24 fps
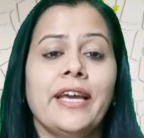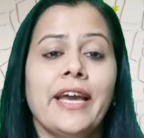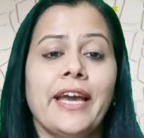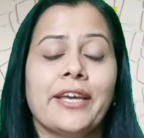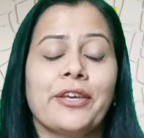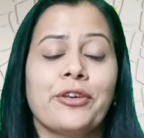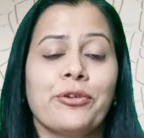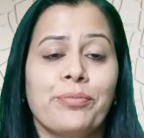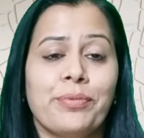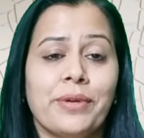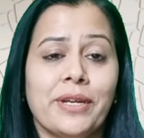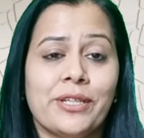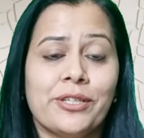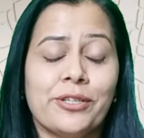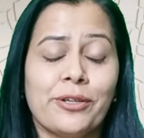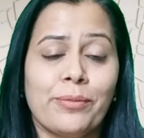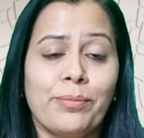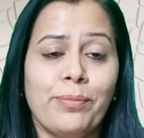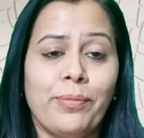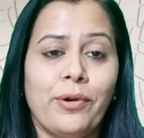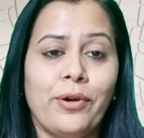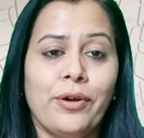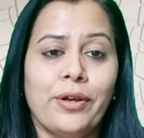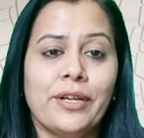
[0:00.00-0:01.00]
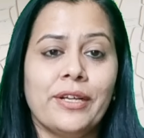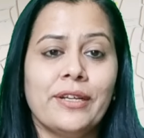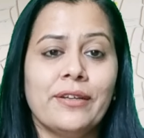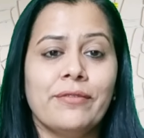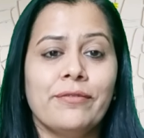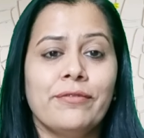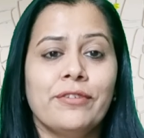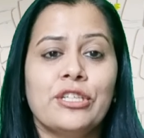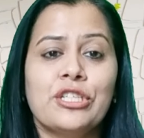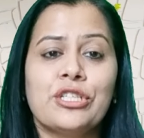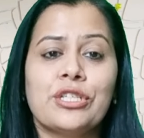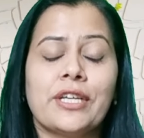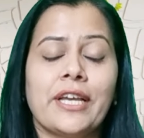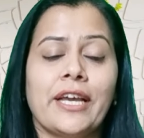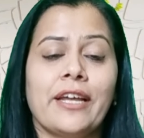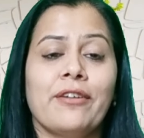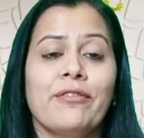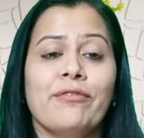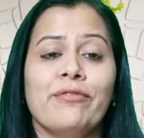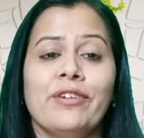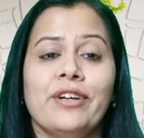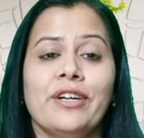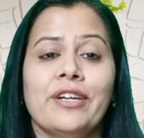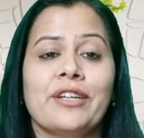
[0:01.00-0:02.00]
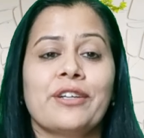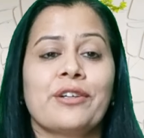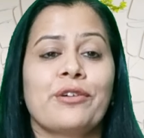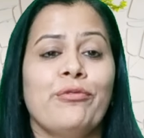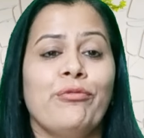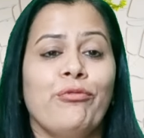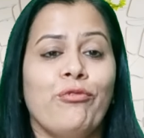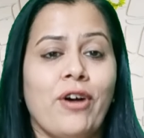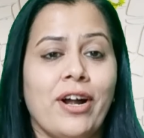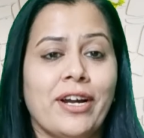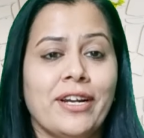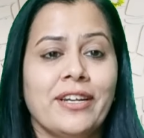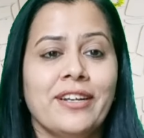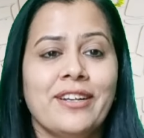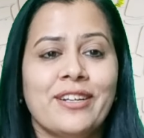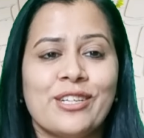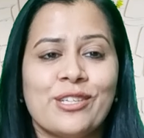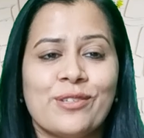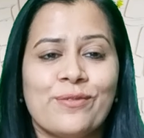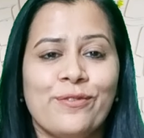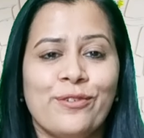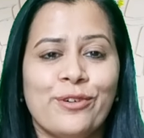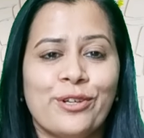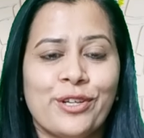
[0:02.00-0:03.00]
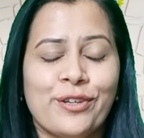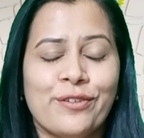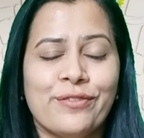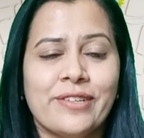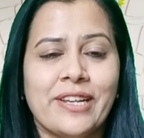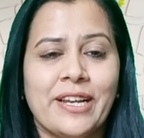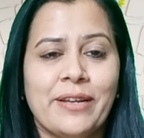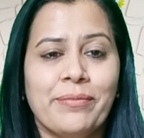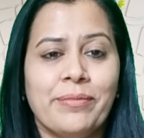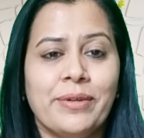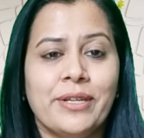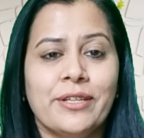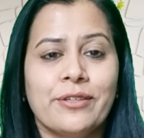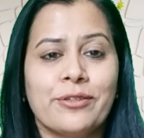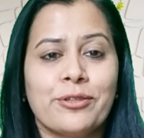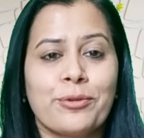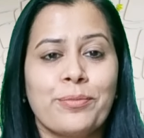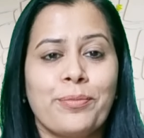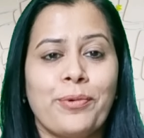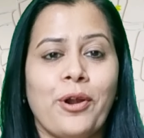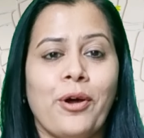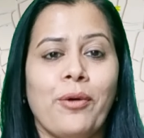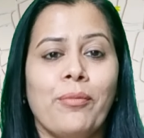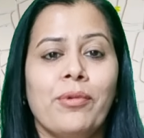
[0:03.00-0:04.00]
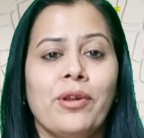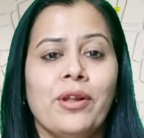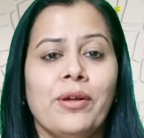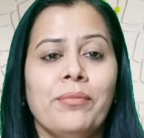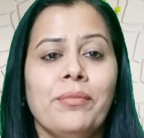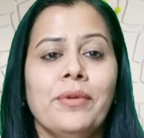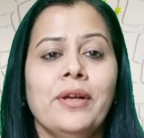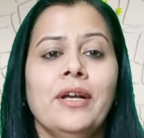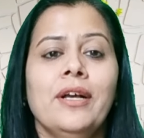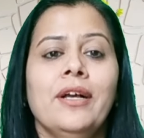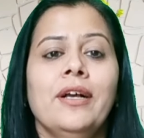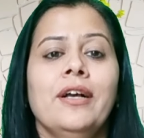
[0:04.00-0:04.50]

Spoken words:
acupressure points which can work wonders for your slip disc problem.